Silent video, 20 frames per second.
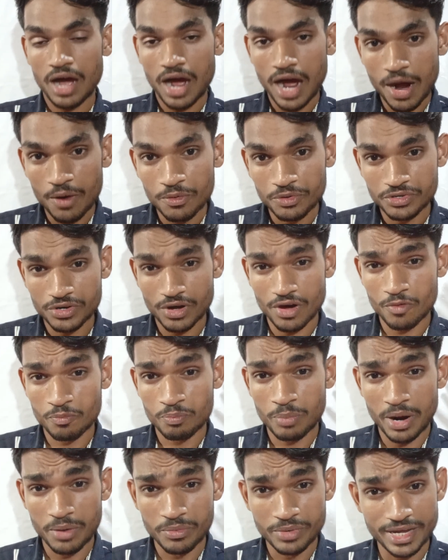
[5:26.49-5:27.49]
out
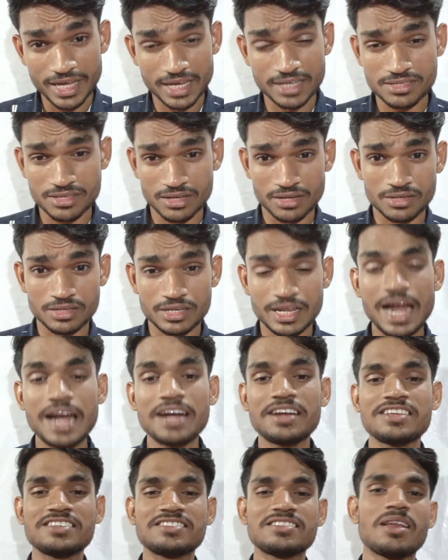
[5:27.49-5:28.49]
of foundation.
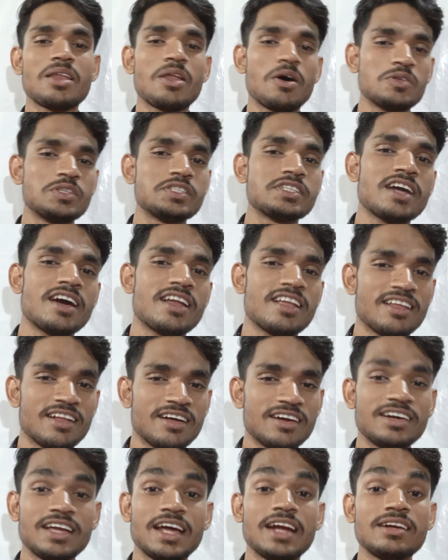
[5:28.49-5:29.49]
That is the logical
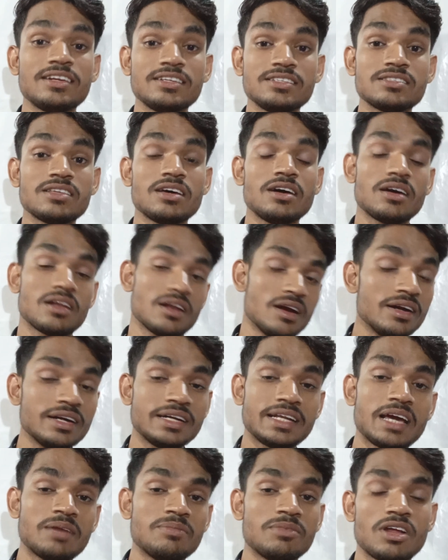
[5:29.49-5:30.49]
error, that is the
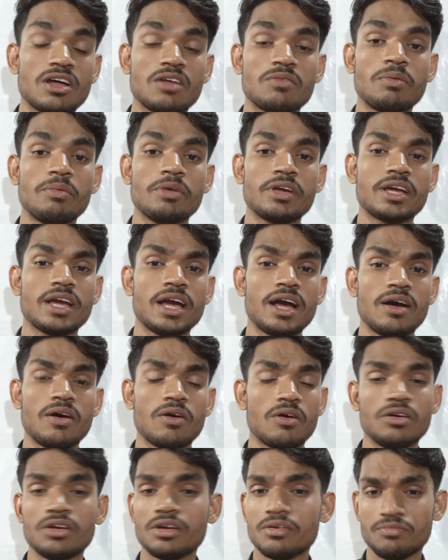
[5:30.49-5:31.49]
runtime error will be
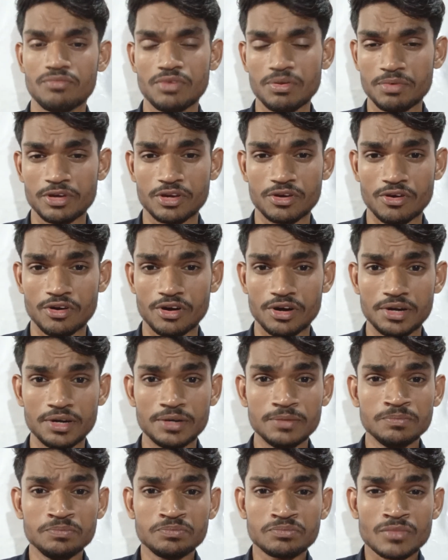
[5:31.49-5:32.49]
or will be called.
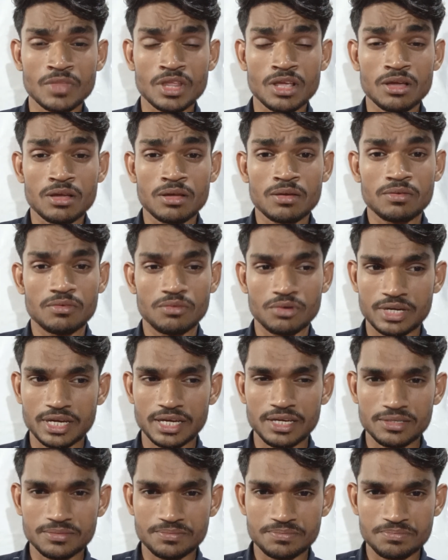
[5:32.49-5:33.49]

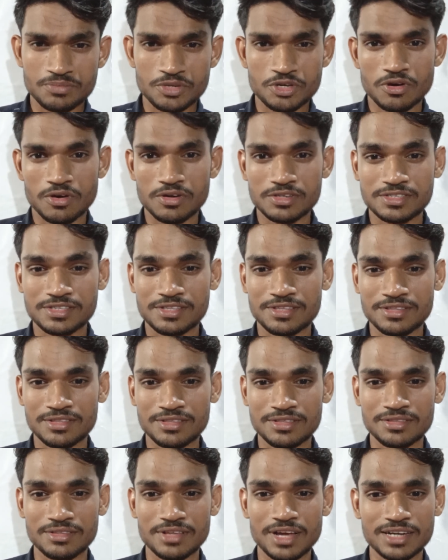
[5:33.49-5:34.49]
Okay, because
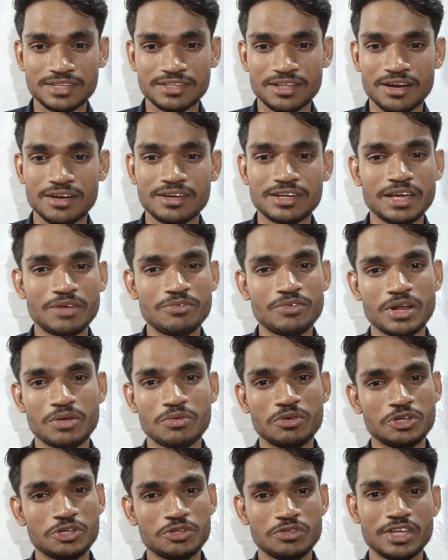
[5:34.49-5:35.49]
at the runtime we are
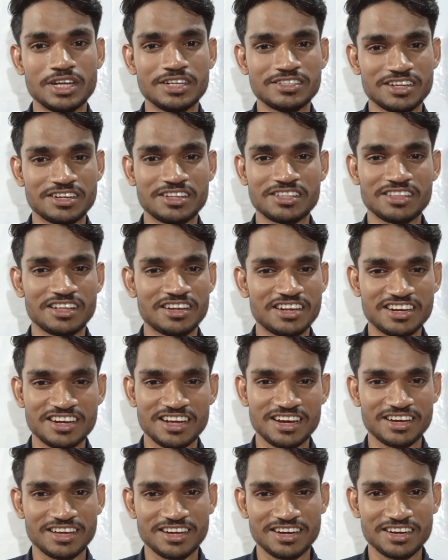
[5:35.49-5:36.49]
going to the inserting the
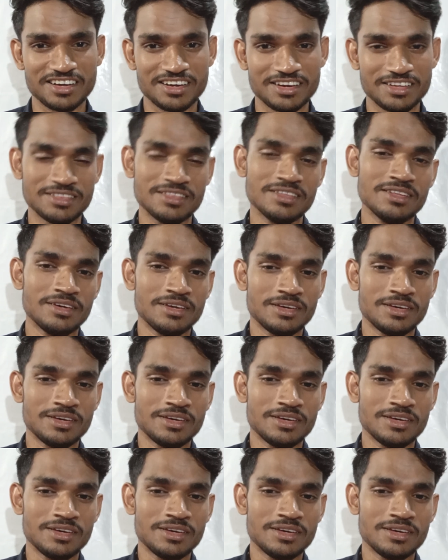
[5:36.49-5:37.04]
data again and again.